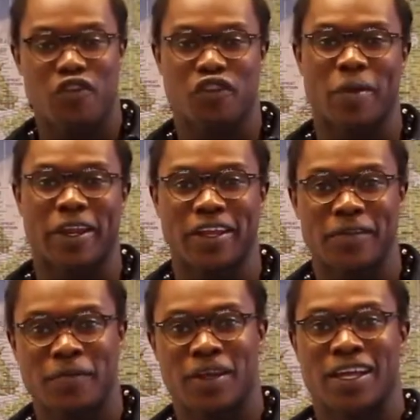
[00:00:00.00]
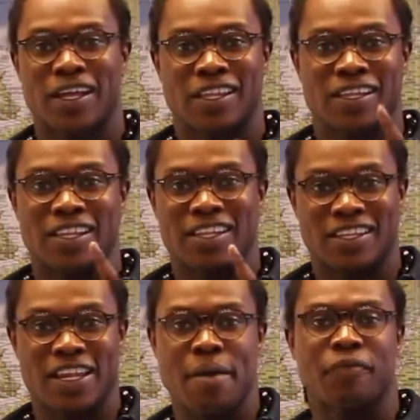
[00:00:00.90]
everybody.
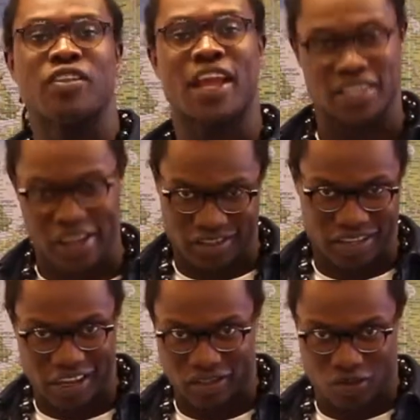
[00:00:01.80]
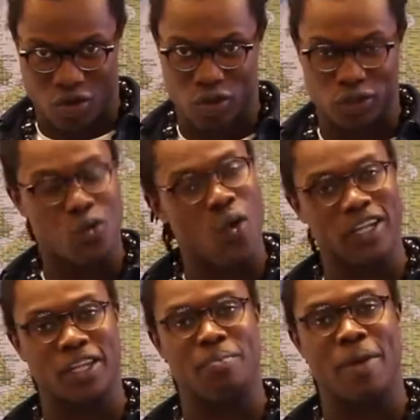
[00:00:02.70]
The name of the next exercise is called
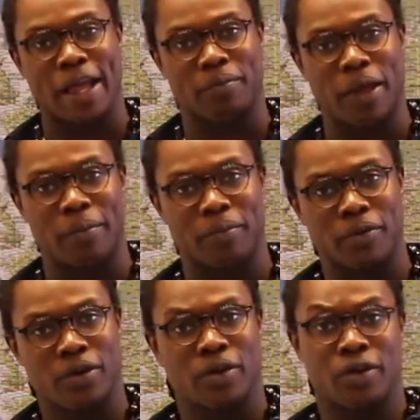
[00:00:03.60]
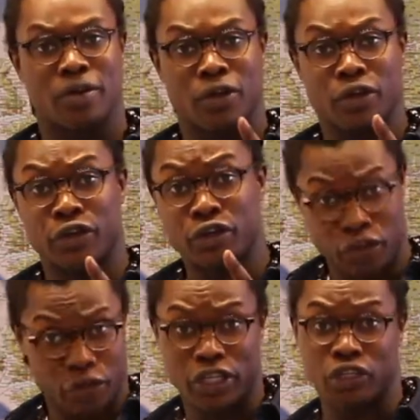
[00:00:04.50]
Quality Mind Map.
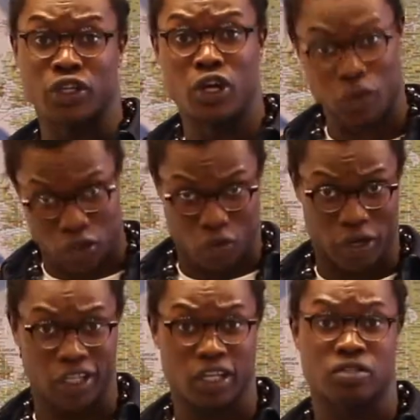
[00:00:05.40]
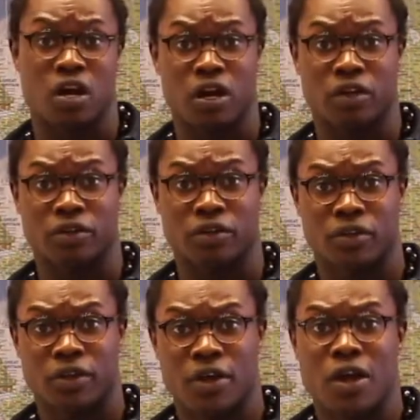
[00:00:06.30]
You need to know what your qualities are.
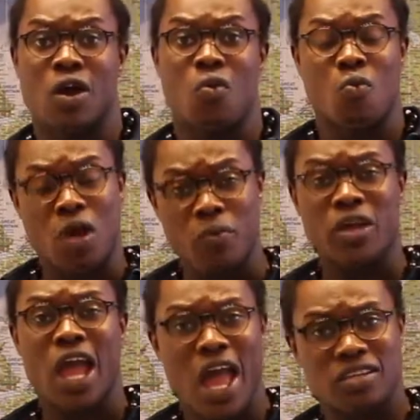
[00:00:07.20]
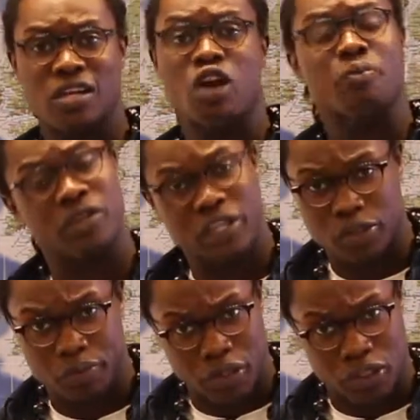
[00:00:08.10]
When we ask our
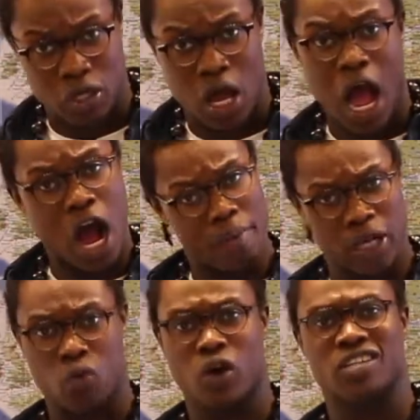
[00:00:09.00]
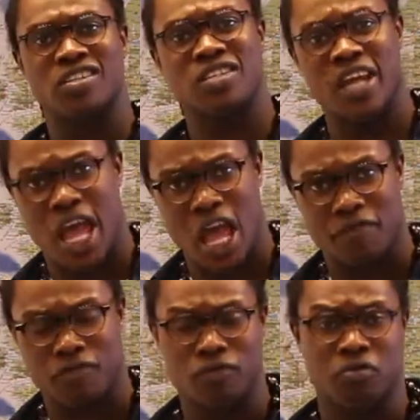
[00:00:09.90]
participants how many qualities they have,
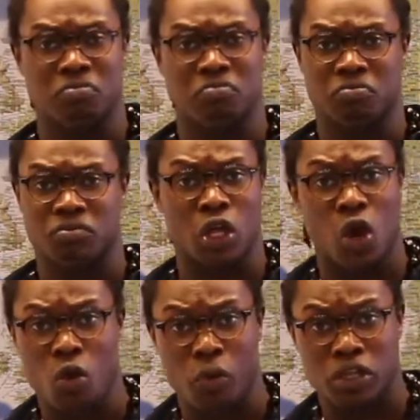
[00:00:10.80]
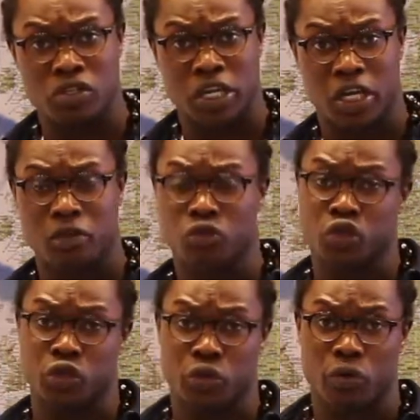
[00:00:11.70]
they always say
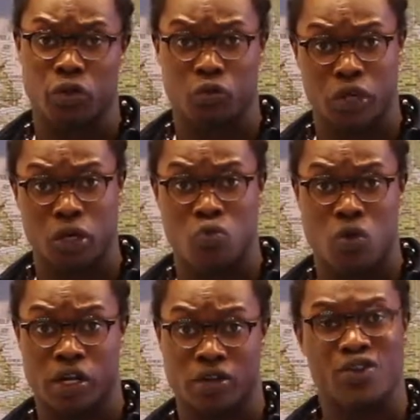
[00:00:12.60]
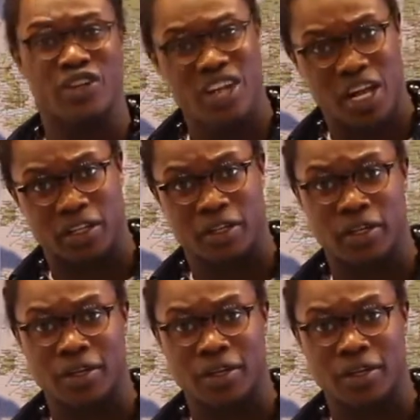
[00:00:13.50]
2, 3, 1, or none.